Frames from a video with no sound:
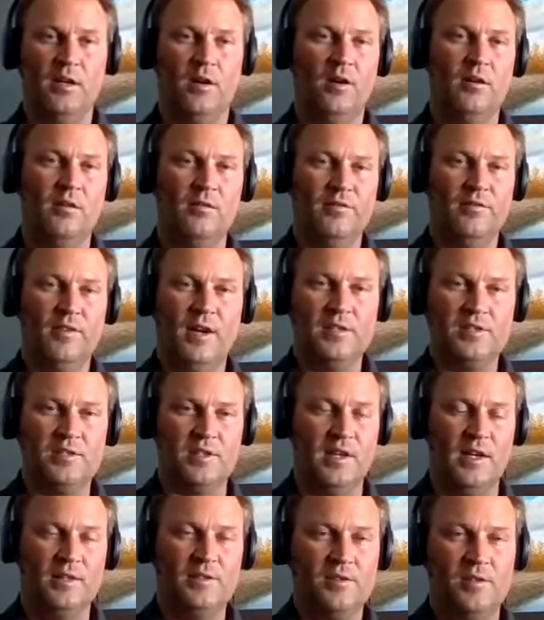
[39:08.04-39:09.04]
hard and
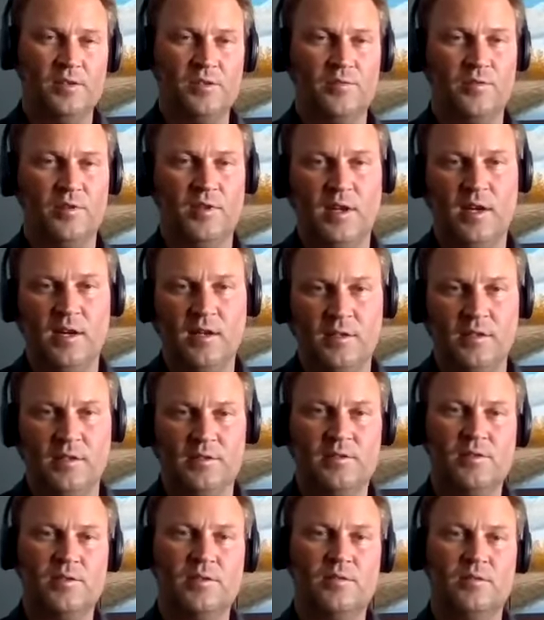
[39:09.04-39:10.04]
fast answers for
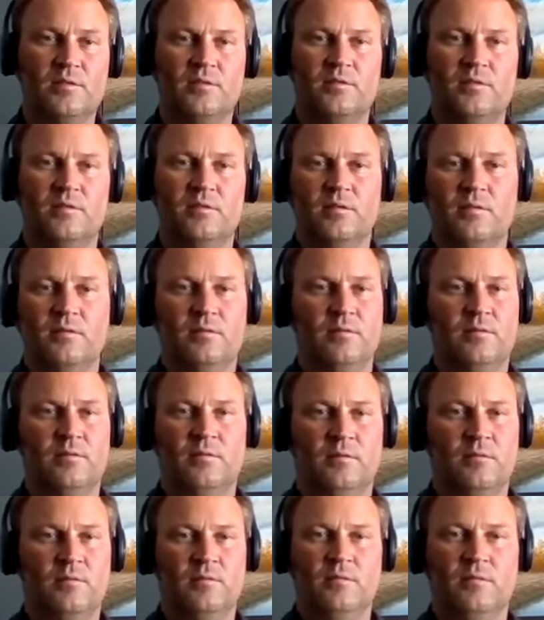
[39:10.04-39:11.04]
that. It's
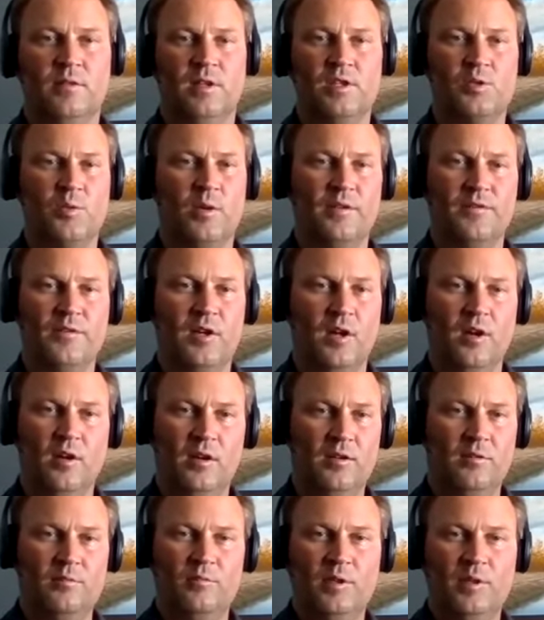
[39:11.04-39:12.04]
in Swift
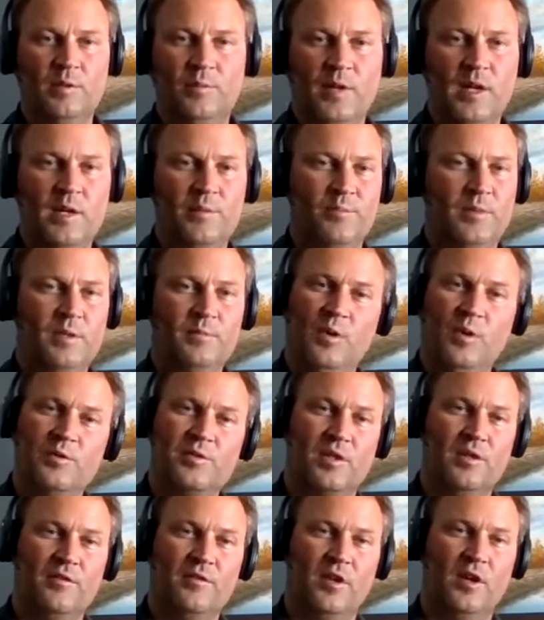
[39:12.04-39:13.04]
Current, we might put
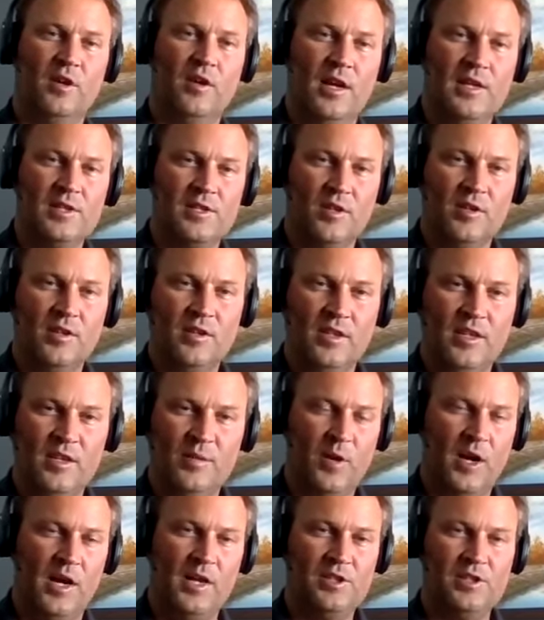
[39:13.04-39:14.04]
most of the fertilizer
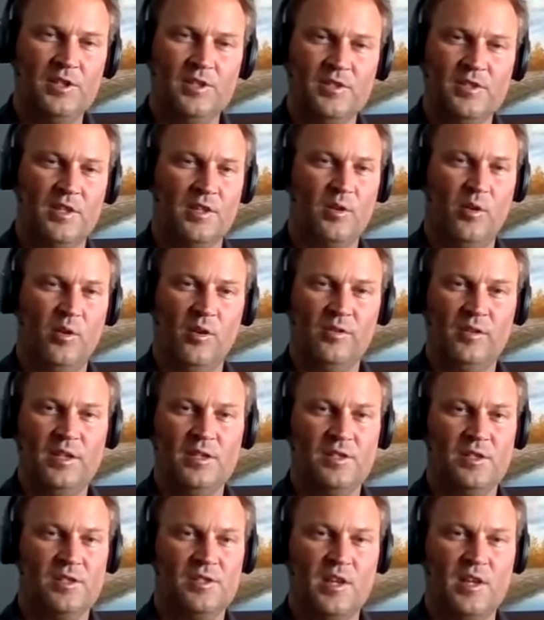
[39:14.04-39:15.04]
in the depressions. In
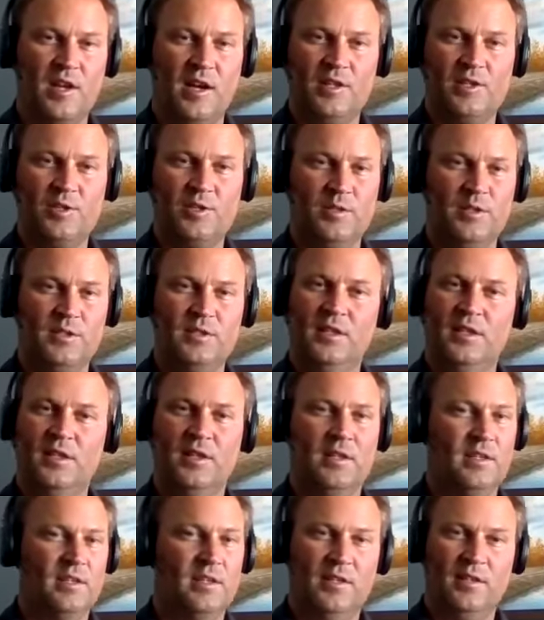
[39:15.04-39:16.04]
northeast
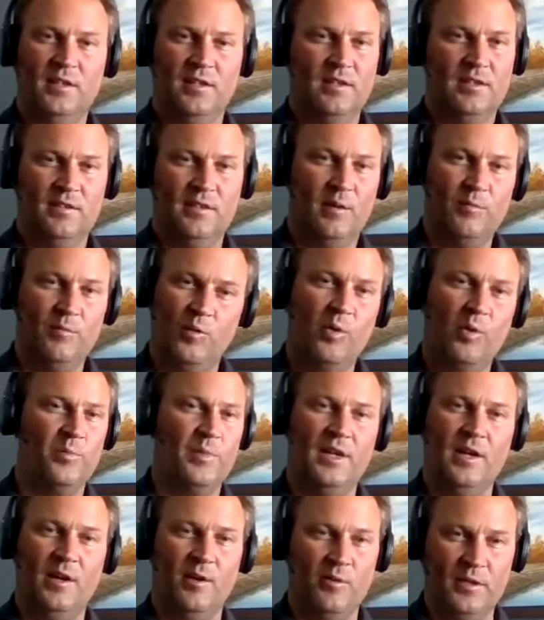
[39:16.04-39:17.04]
Saskatchewan, that won't
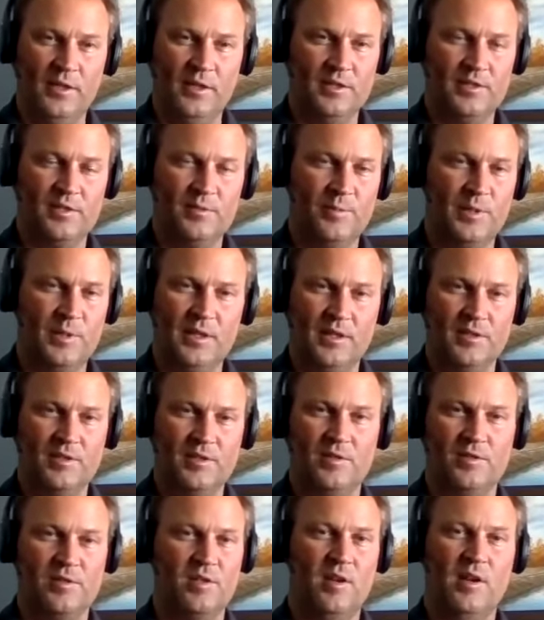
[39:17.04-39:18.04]
be how it is
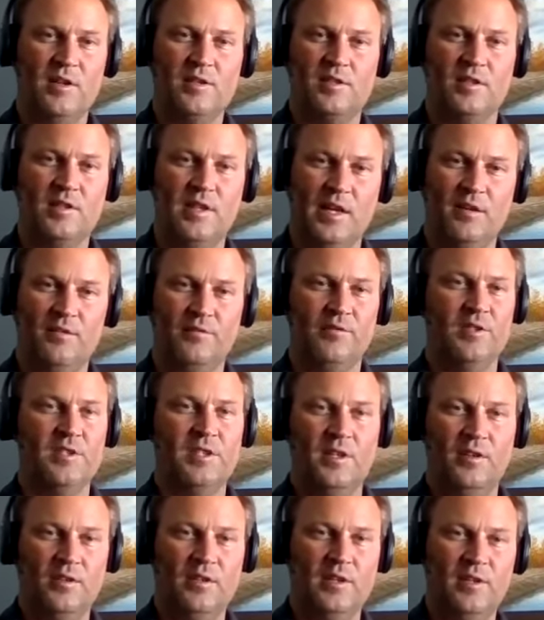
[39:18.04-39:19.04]
because there's lots of native
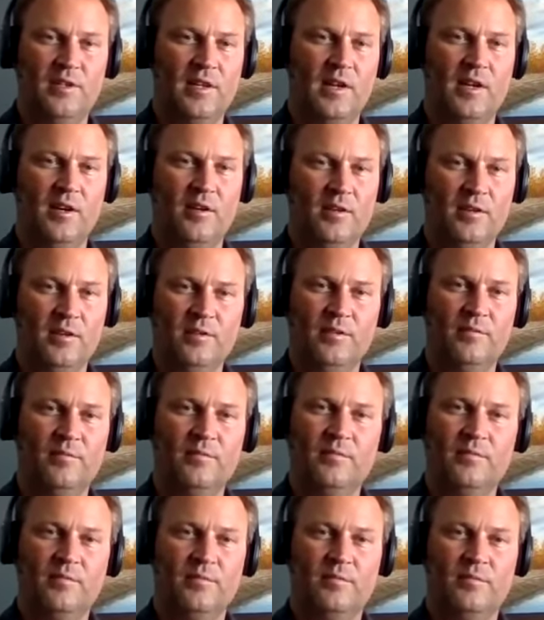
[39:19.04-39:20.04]
fertility there
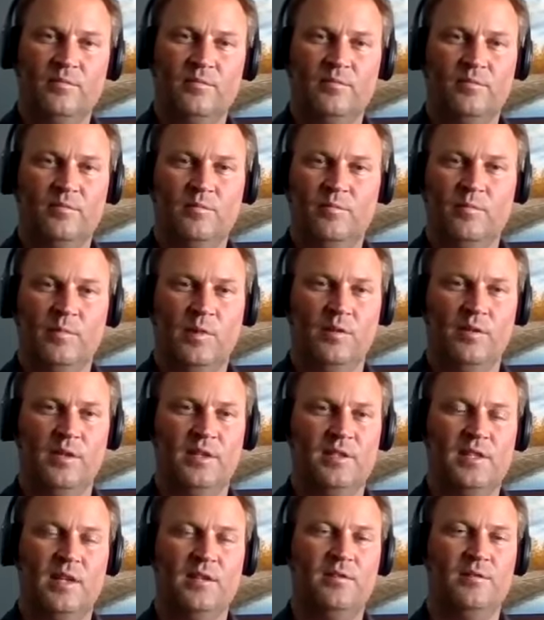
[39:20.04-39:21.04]
and, you know,
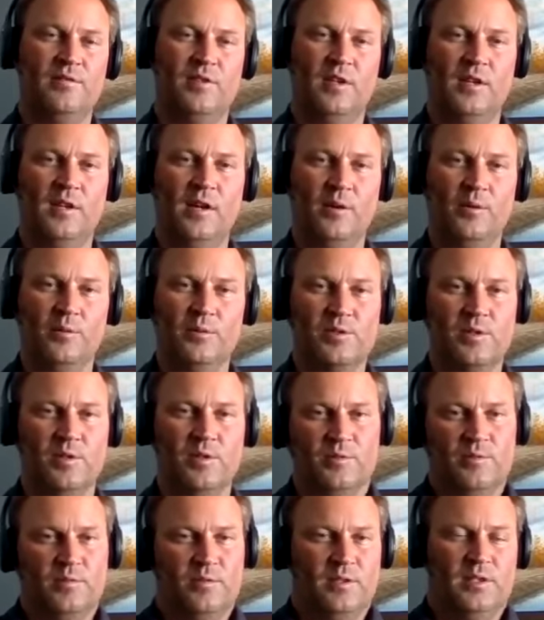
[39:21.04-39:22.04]
they tend to flood out.
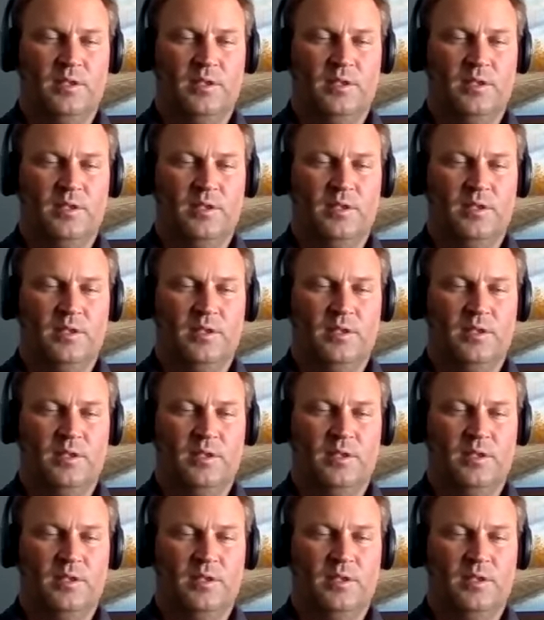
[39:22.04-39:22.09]
So